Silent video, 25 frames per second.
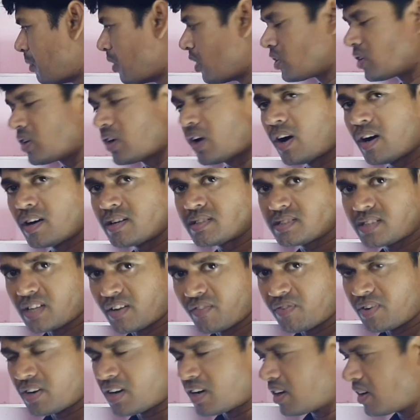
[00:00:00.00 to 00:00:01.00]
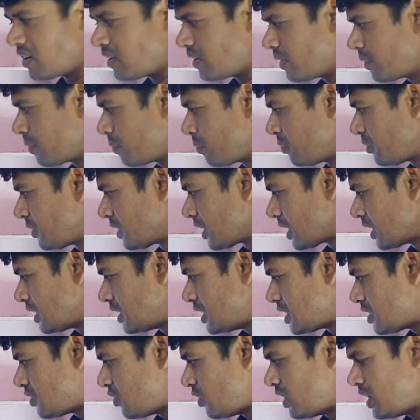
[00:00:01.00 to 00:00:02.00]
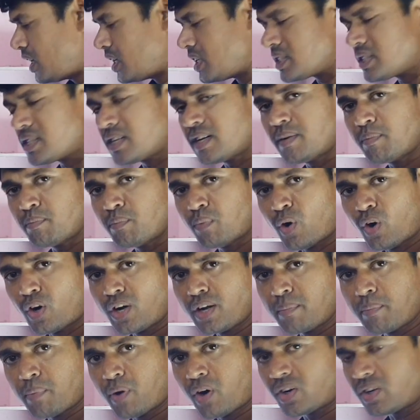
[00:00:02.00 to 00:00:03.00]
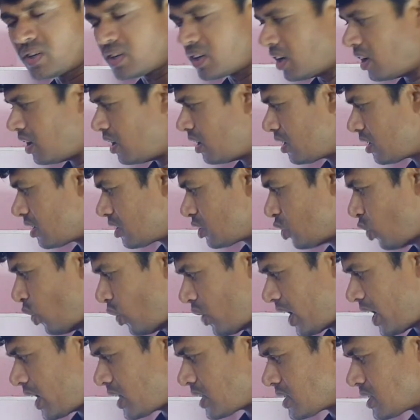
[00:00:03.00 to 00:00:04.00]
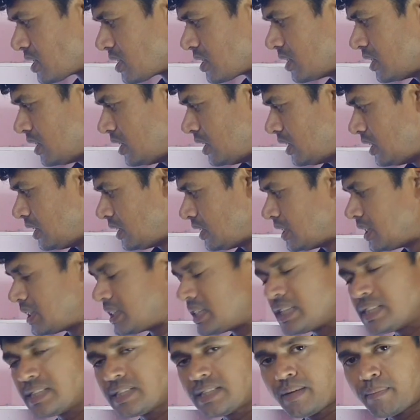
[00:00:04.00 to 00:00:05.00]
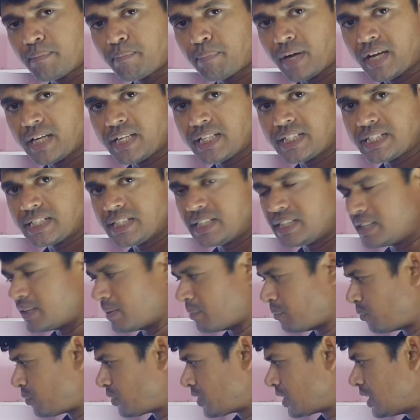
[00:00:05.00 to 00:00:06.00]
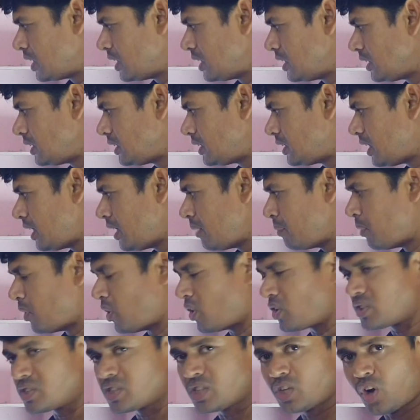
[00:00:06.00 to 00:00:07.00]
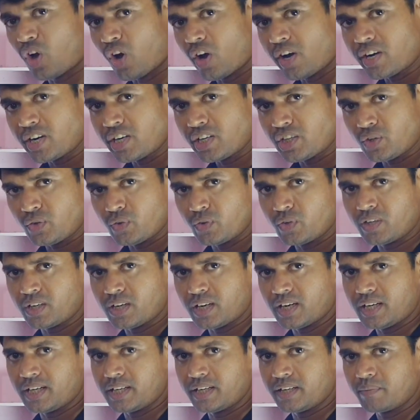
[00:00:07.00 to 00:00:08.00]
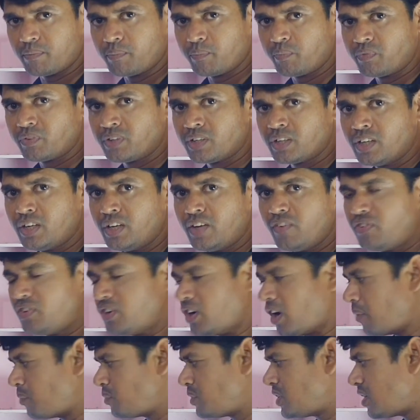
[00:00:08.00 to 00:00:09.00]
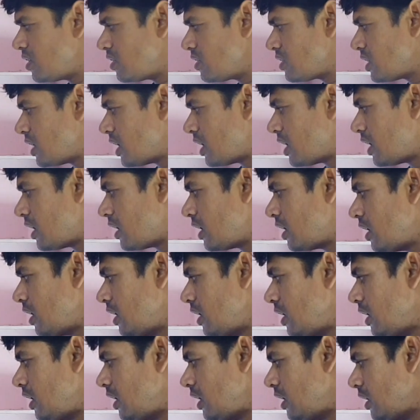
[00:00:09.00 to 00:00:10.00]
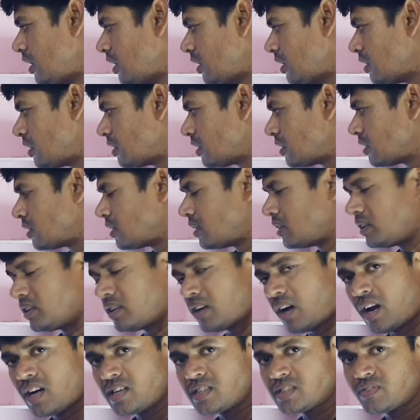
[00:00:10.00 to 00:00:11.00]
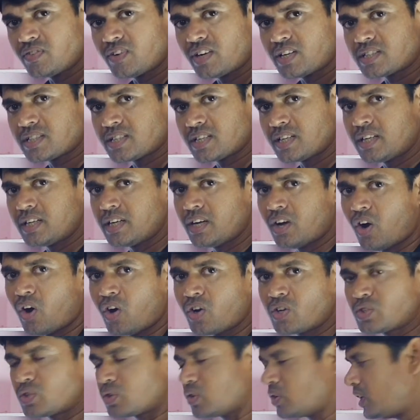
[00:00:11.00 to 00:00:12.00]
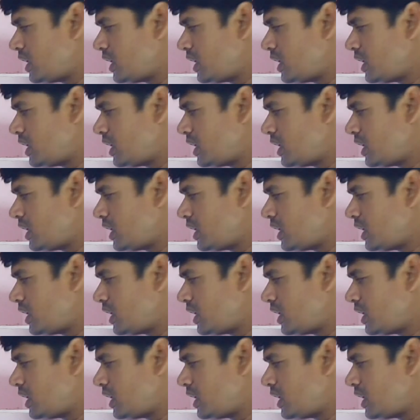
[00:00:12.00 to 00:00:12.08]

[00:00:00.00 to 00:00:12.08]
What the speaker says: part or cephalon, this one is the body part or thorax, this is the pygidium. Three parts longitudinally. If you observe the transversely also,